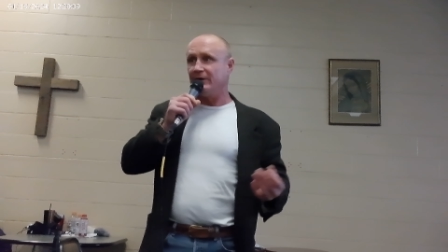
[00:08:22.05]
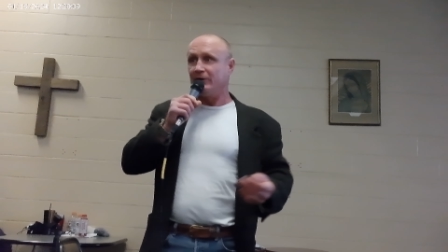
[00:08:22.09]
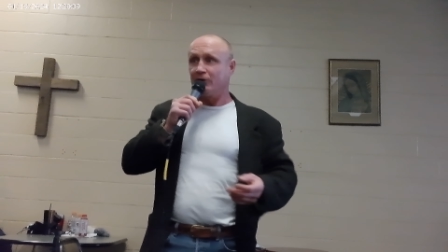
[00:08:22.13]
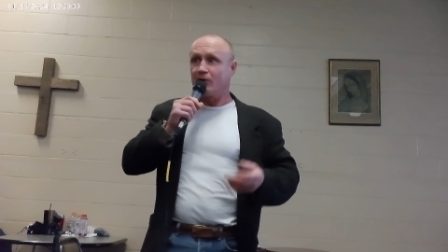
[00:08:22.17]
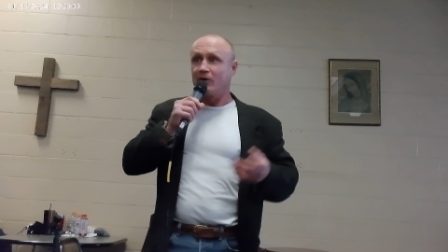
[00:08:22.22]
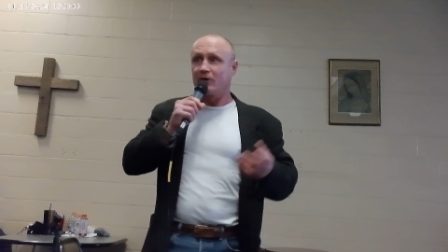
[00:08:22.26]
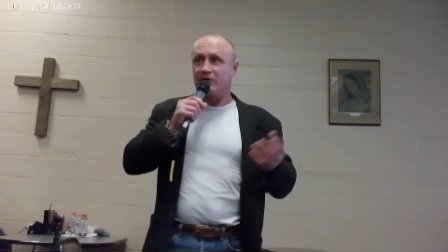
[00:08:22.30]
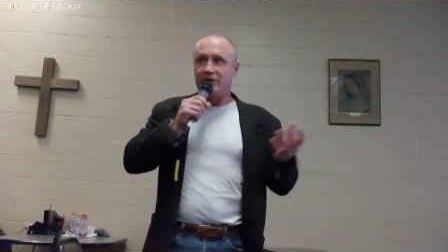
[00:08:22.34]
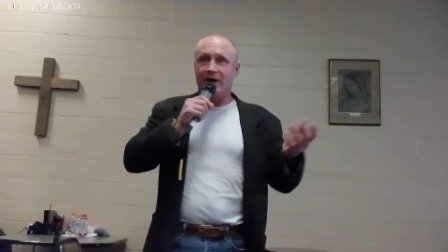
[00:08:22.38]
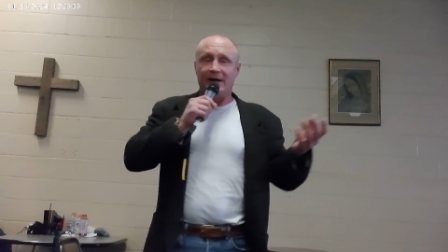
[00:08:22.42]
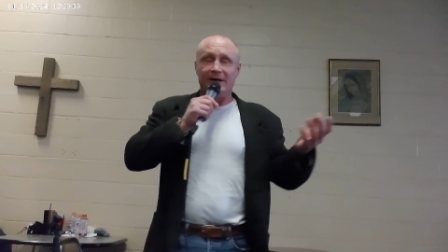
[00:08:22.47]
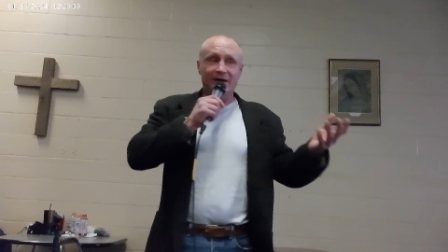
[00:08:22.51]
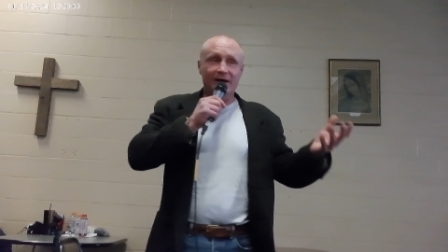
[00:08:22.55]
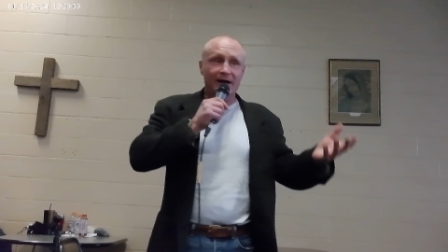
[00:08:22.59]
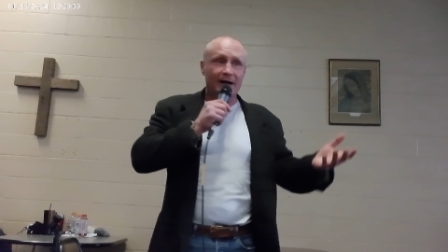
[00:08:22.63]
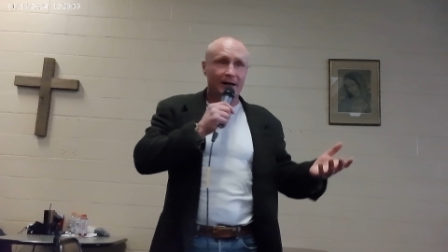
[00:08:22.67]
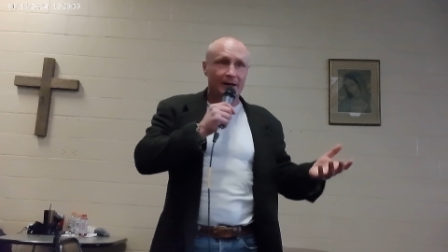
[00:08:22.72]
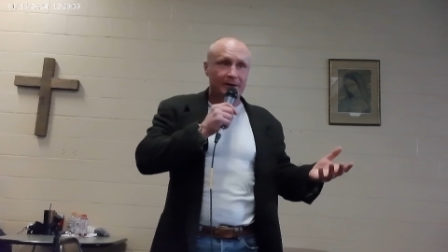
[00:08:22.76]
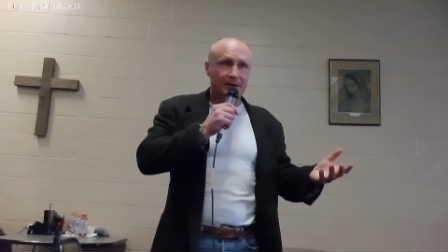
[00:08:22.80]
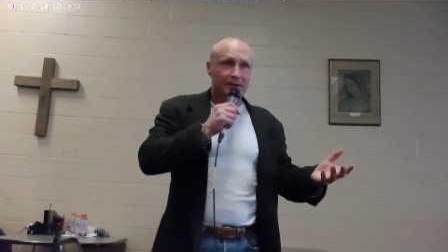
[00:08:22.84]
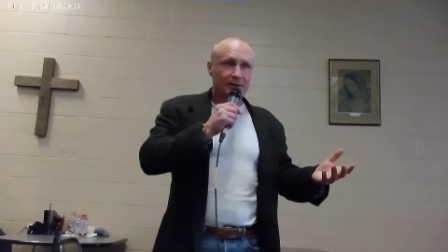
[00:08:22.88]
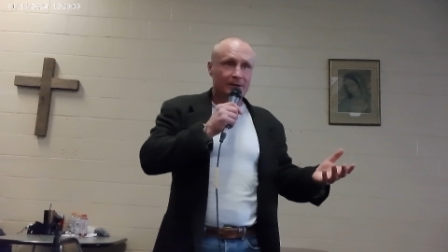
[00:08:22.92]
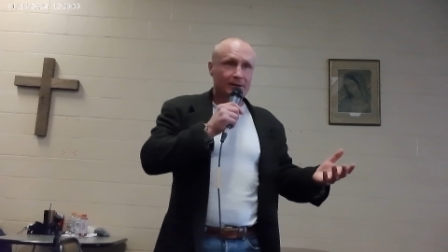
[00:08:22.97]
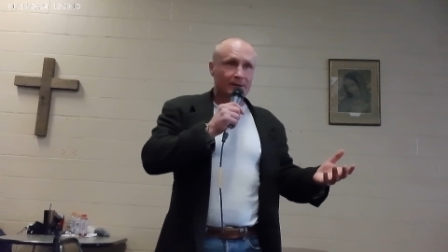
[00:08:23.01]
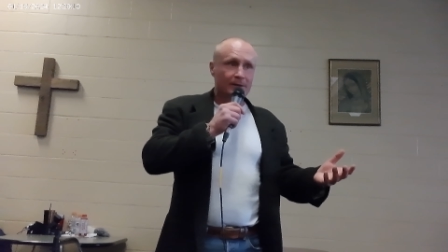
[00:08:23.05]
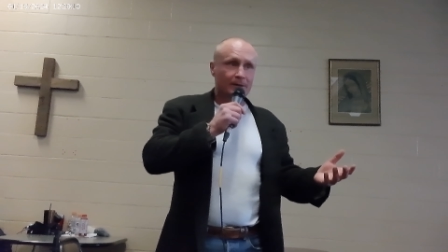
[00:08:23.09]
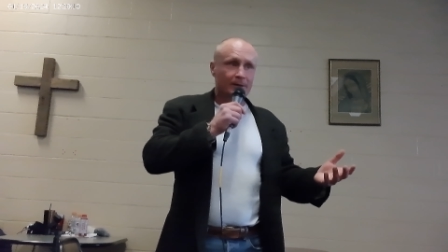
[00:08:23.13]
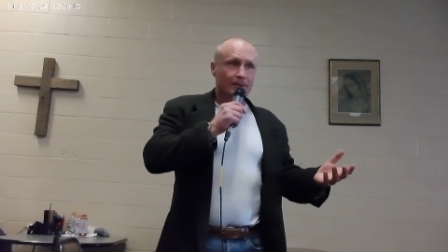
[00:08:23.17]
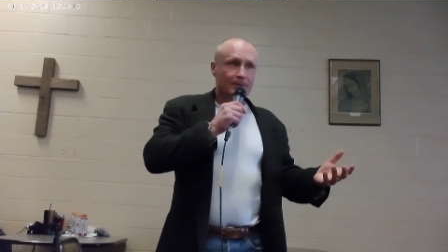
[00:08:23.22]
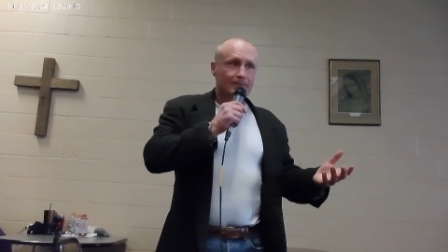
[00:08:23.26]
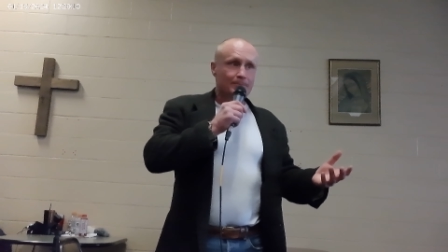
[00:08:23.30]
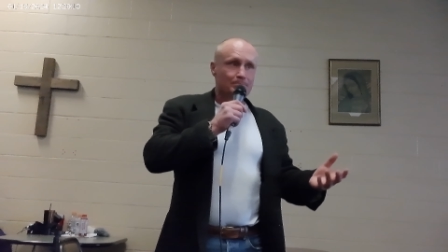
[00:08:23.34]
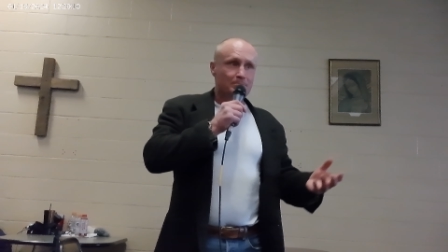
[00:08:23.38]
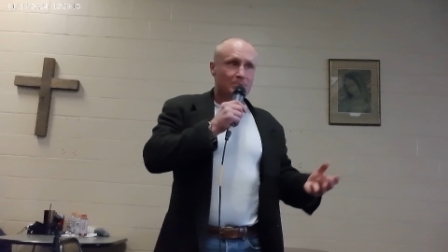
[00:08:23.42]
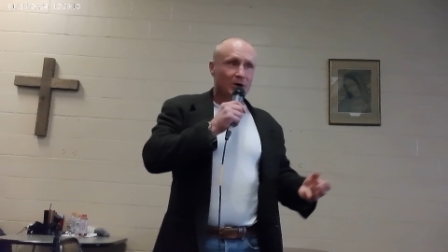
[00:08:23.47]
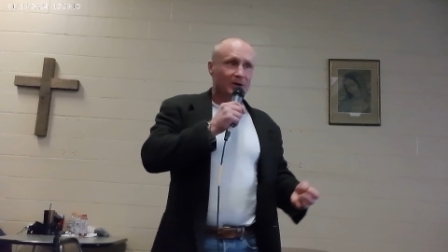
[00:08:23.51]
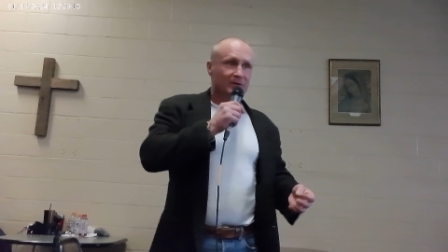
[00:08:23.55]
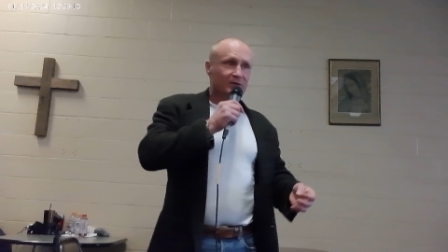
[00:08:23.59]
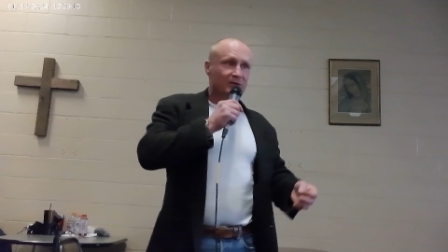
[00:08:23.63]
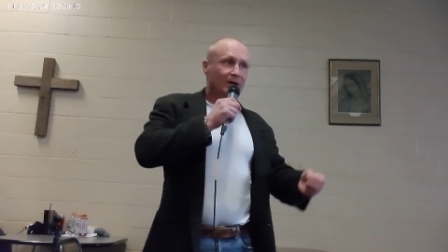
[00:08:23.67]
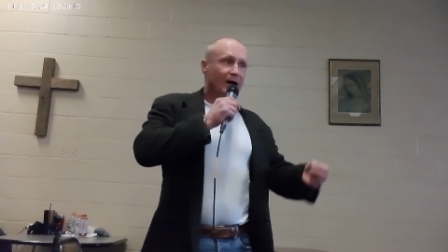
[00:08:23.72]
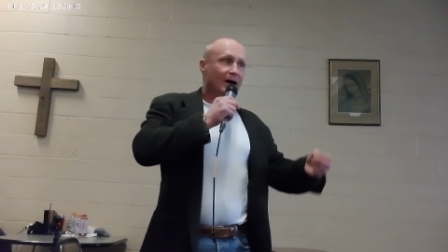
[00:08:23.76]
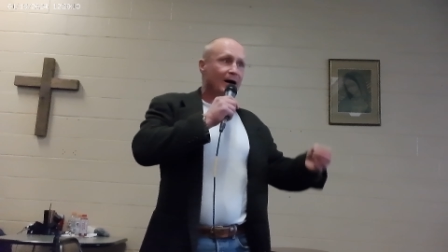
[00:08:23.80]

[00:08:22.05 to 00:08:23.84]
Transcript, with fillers: Of course, I did, but